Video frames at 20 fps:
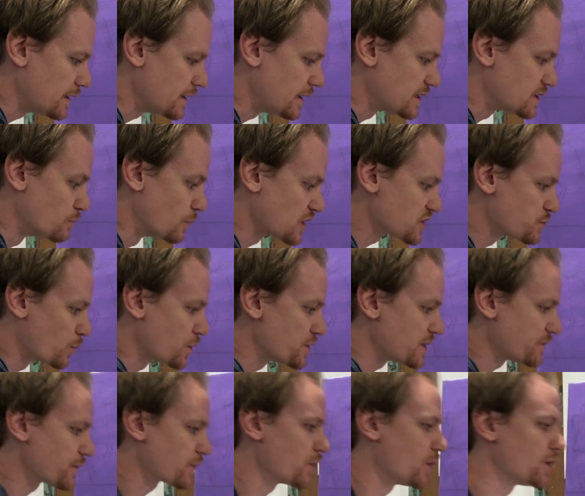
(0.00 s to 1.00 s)
It's much more
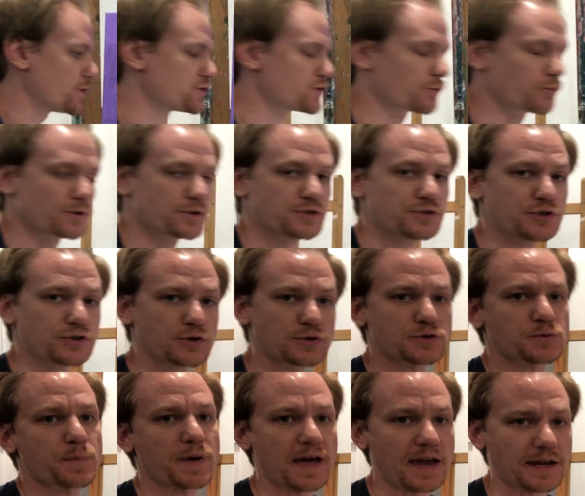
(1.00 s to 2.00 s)
difficult to reduce
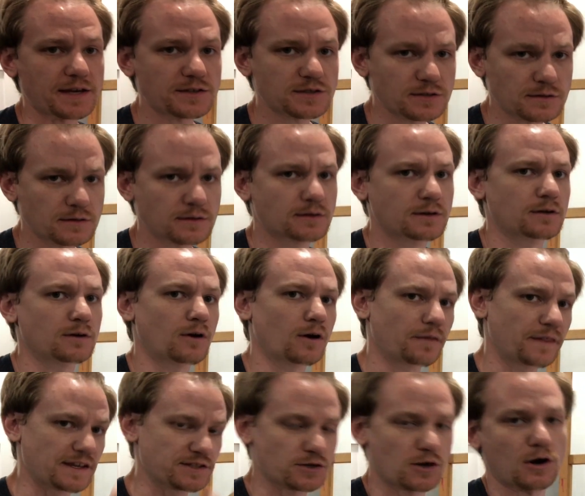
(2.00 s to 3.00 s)
paint
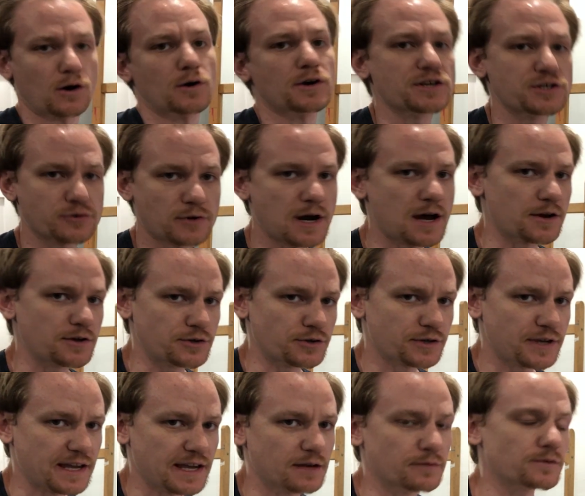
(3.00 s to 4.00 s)
that's already dried on your
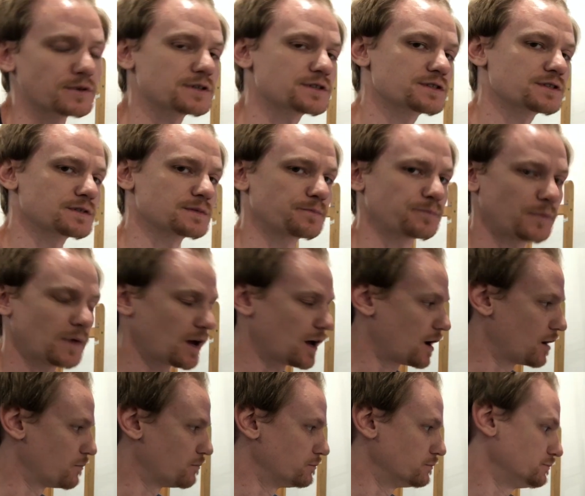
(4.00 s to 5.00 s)
canvas.
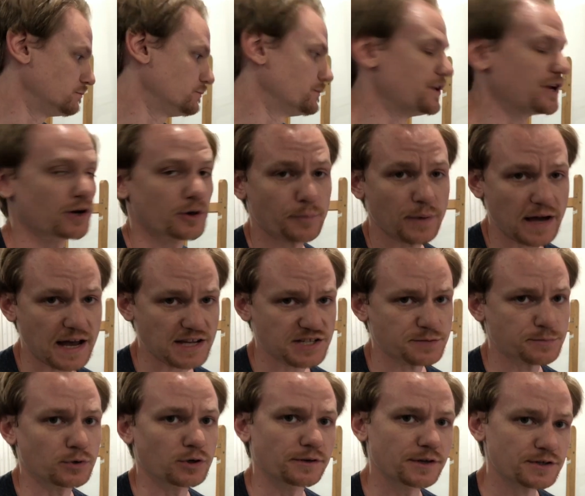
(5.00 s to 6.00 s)
Near
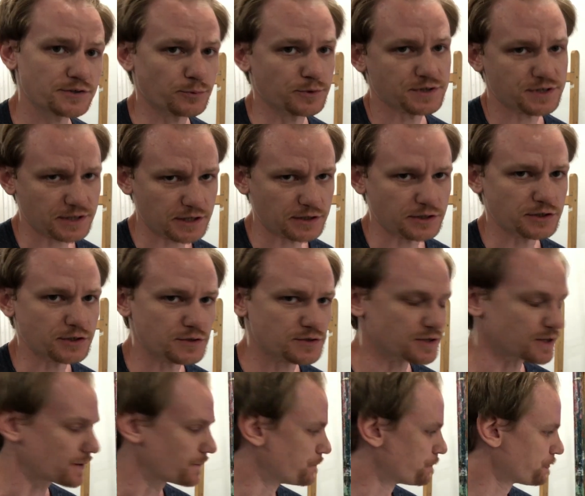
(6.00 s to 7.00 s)
impossible unless, once again, you're
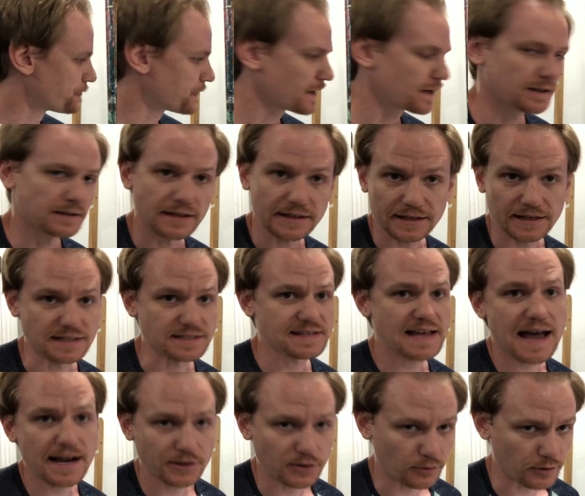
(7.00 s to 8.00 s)
using like an
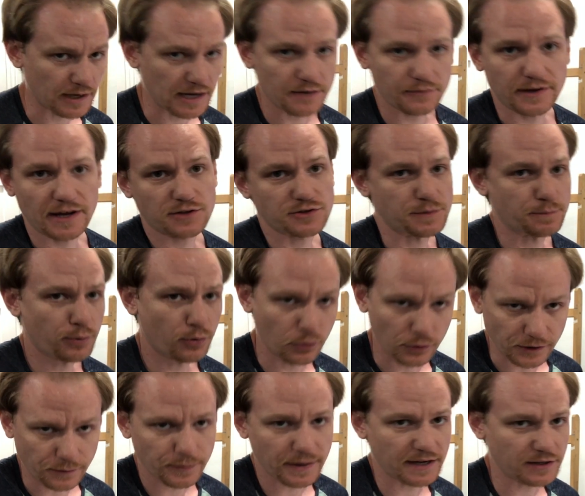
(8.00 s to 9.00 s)
X-Acto knife and actually
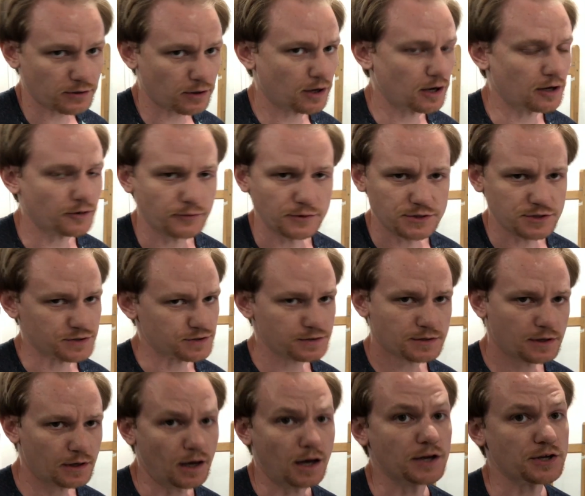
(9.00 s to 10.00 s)
pulling paint off, which is
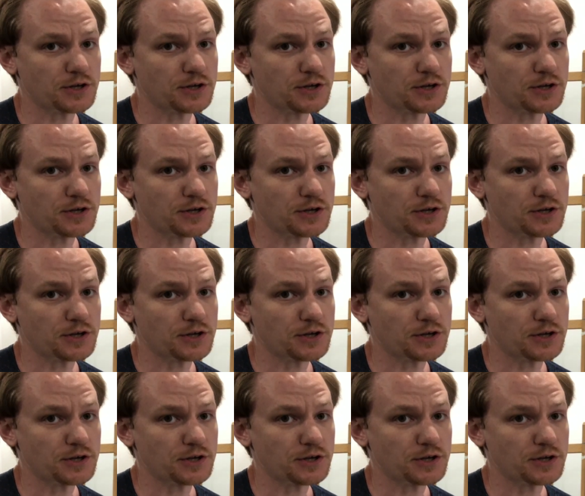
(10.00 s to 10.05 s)
a